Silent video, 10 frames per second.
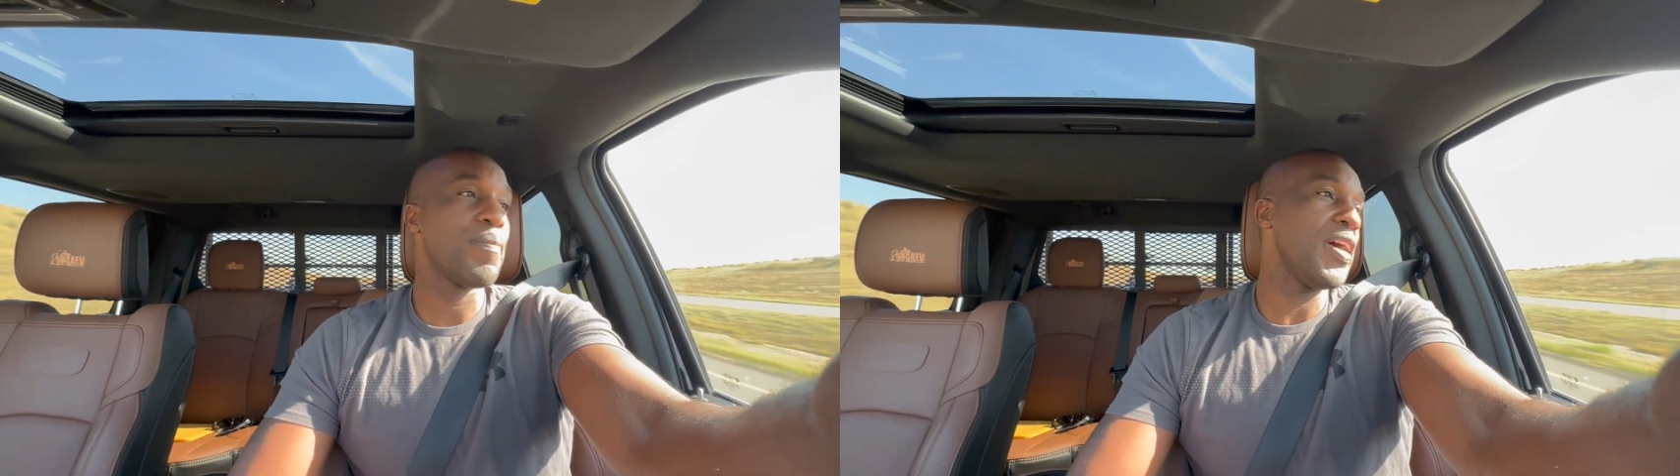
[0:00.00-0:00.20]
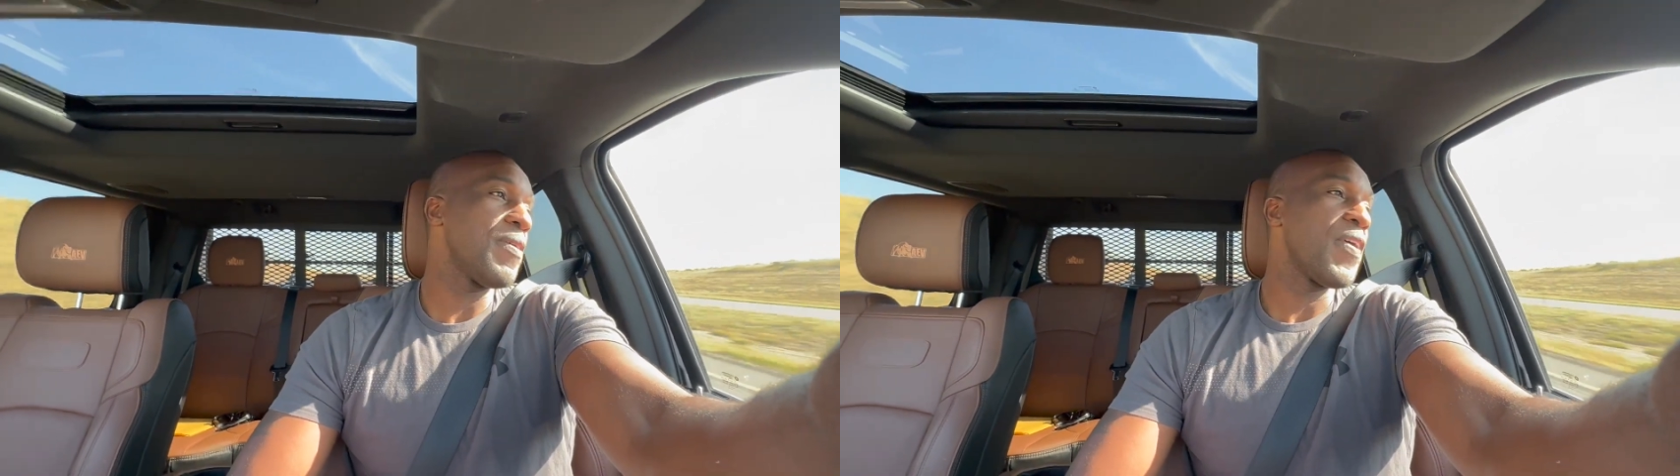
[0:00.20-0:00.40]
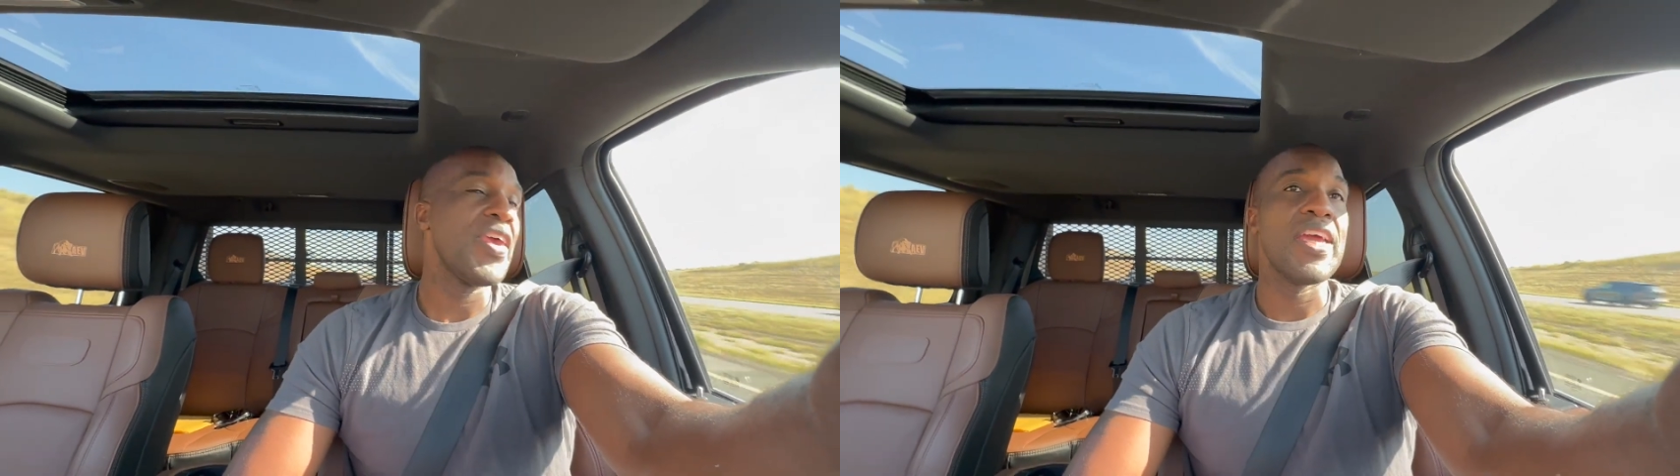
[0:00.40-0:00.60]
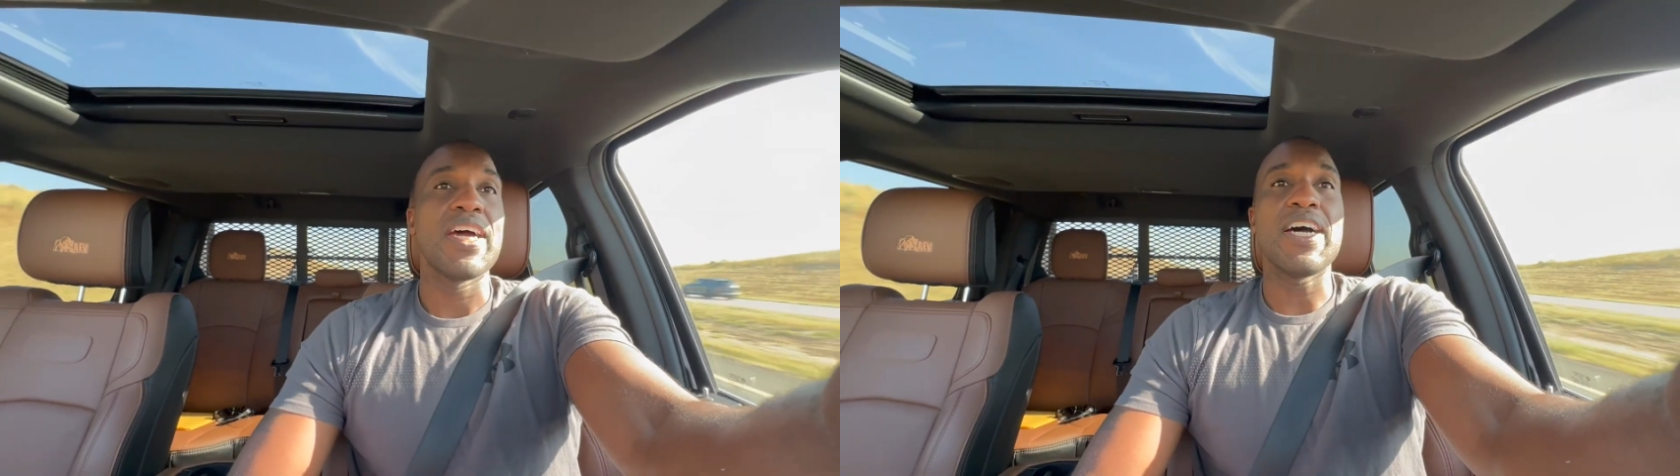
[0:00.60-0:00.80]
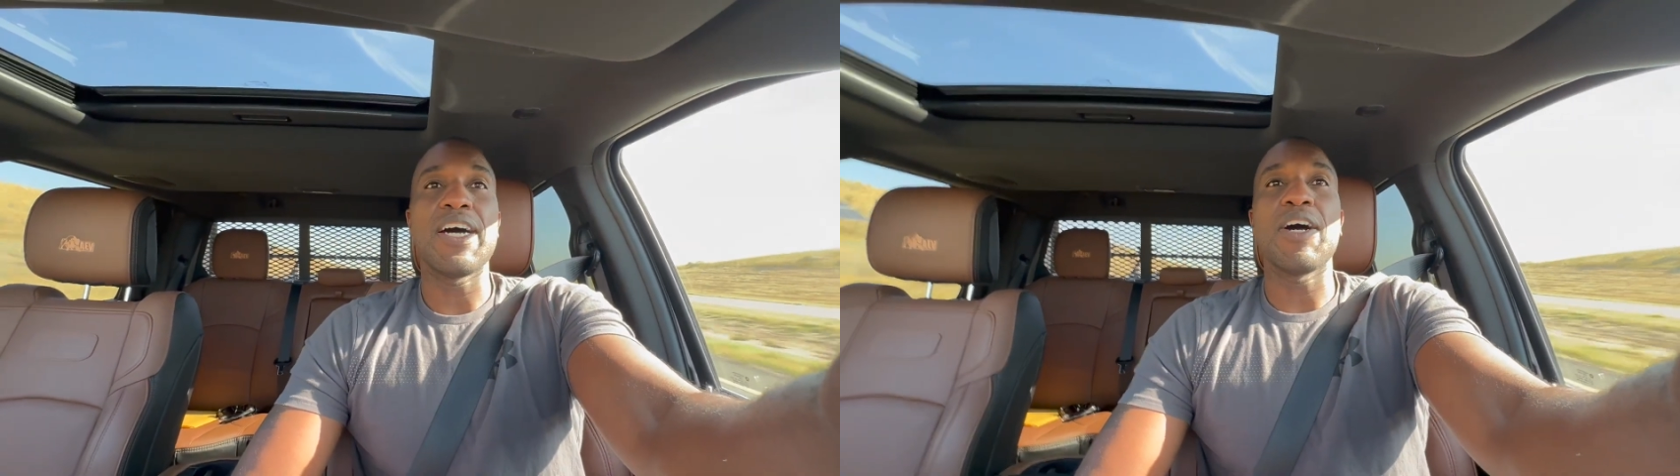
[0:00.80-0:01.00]
But
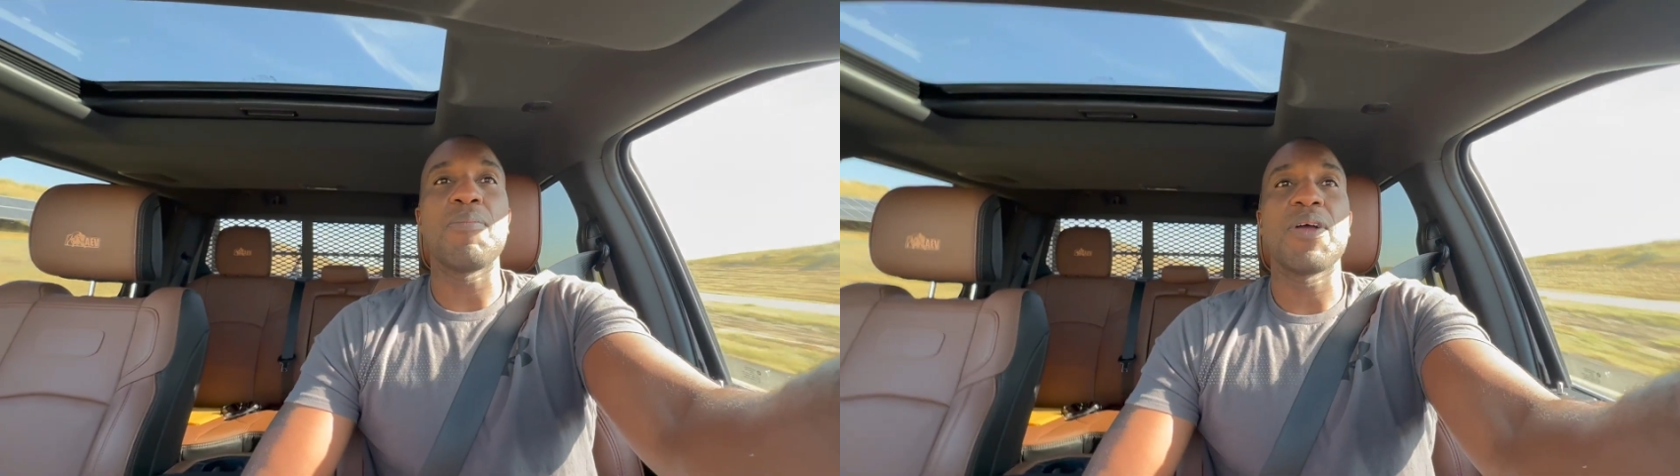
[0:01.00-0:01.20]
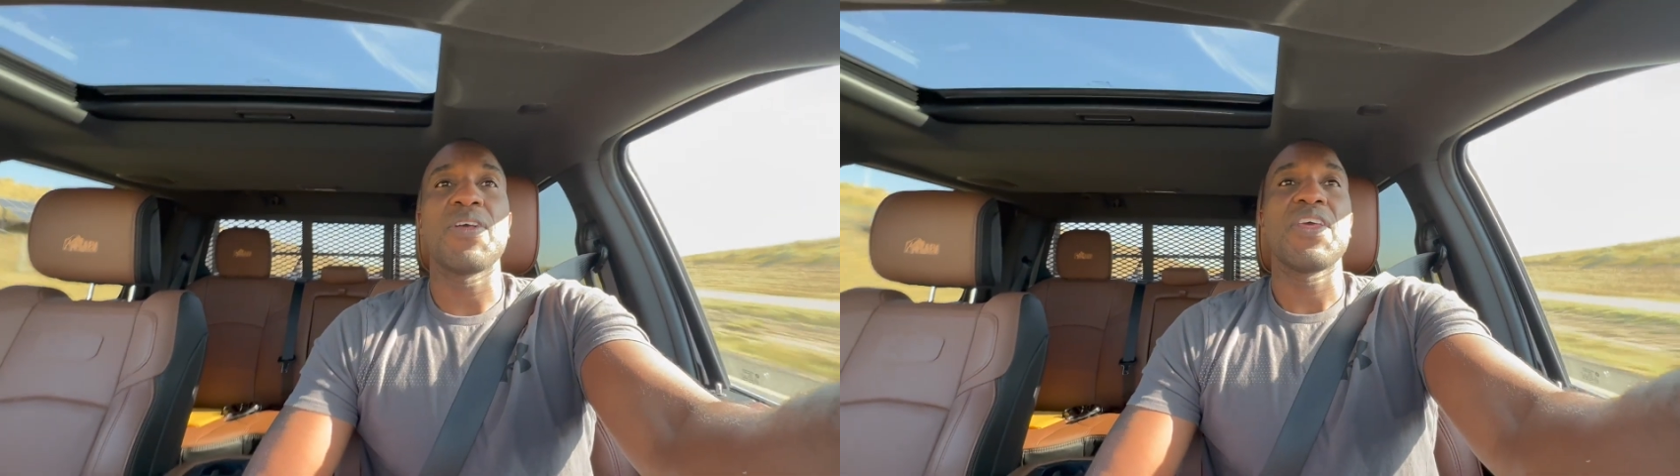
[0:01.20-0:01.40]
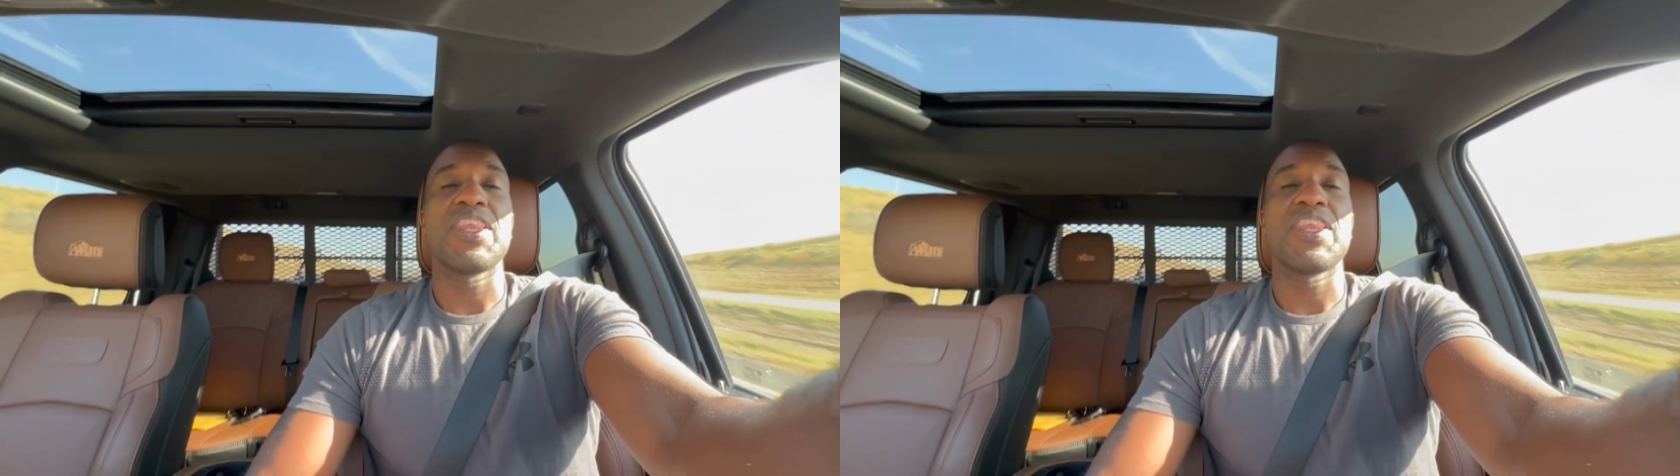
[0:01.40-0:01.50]
um,